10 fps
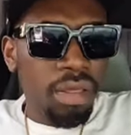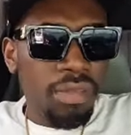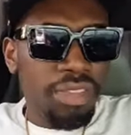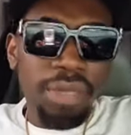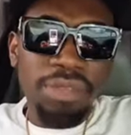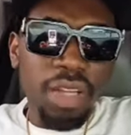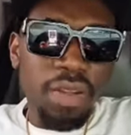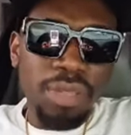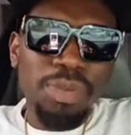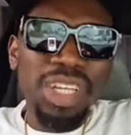To them take,
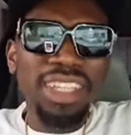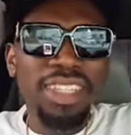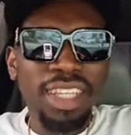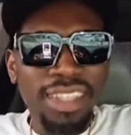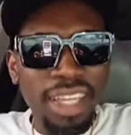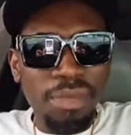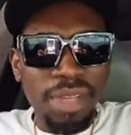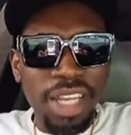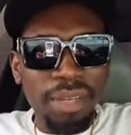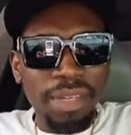for you see the teddy
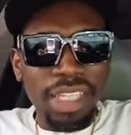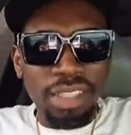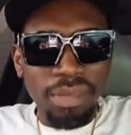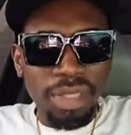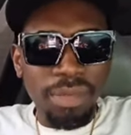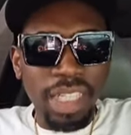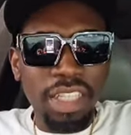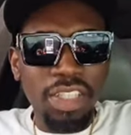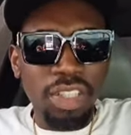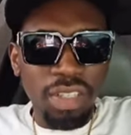bear them and they suck them in
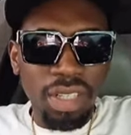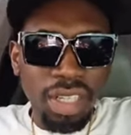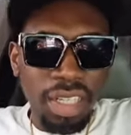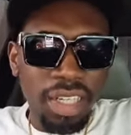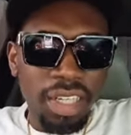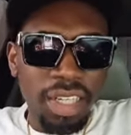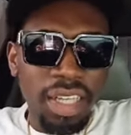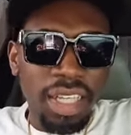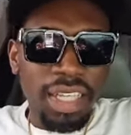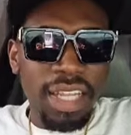the chunk,
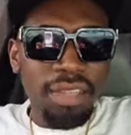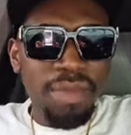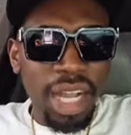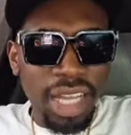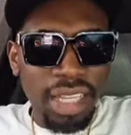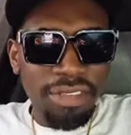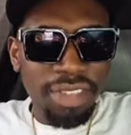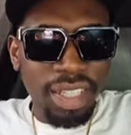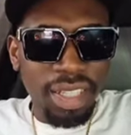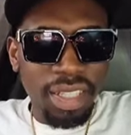in the back of the
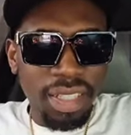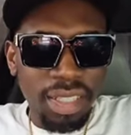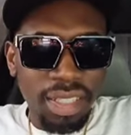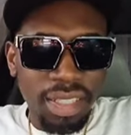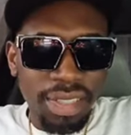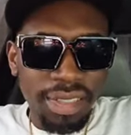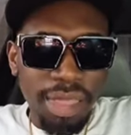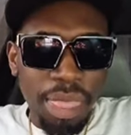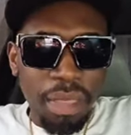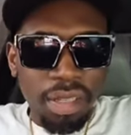van.
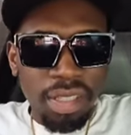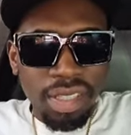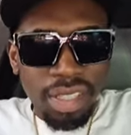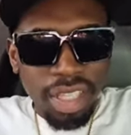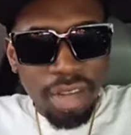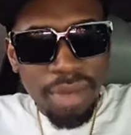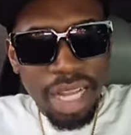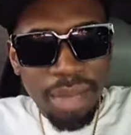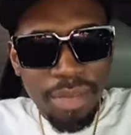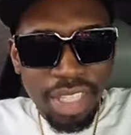You're a bag
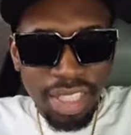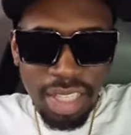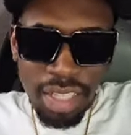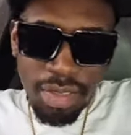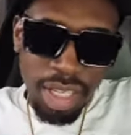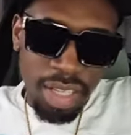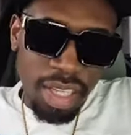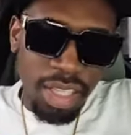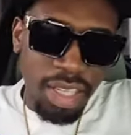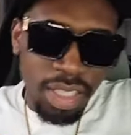of British, you know it
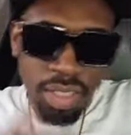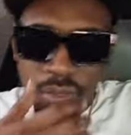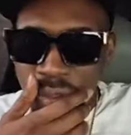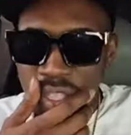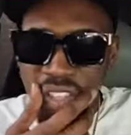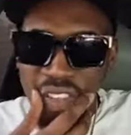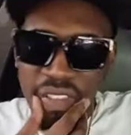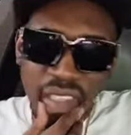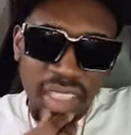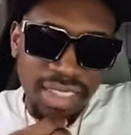going on soon, you know.
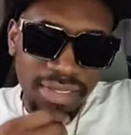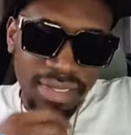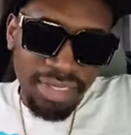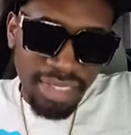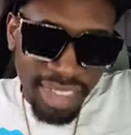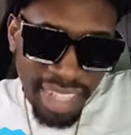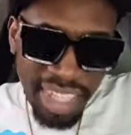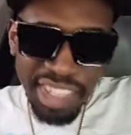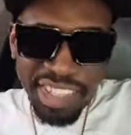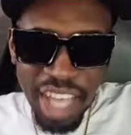
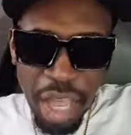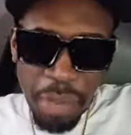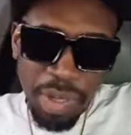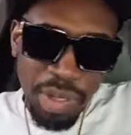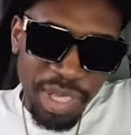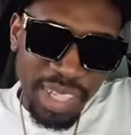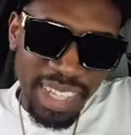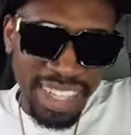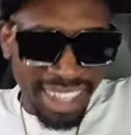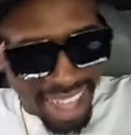Anytime now,
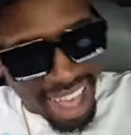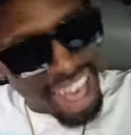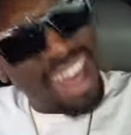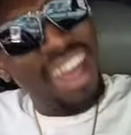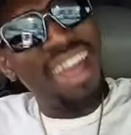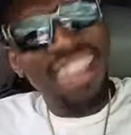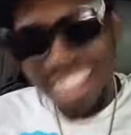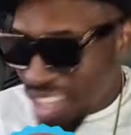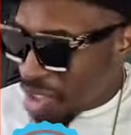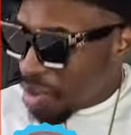you know.
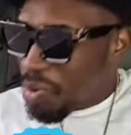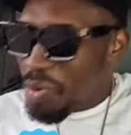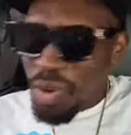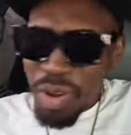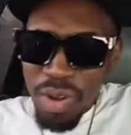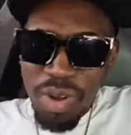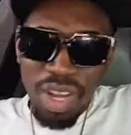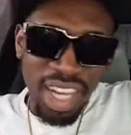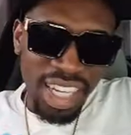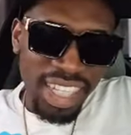Woo!
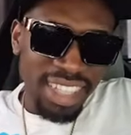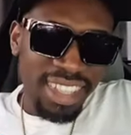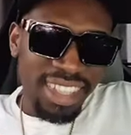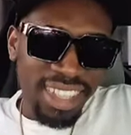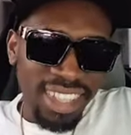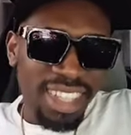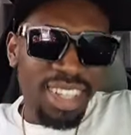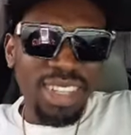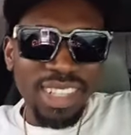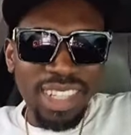
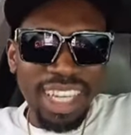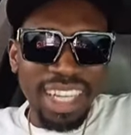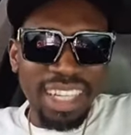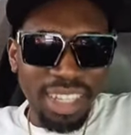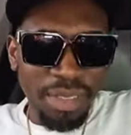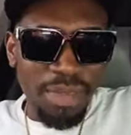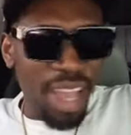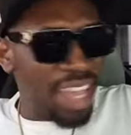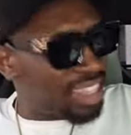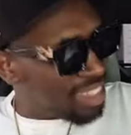London, England, mate.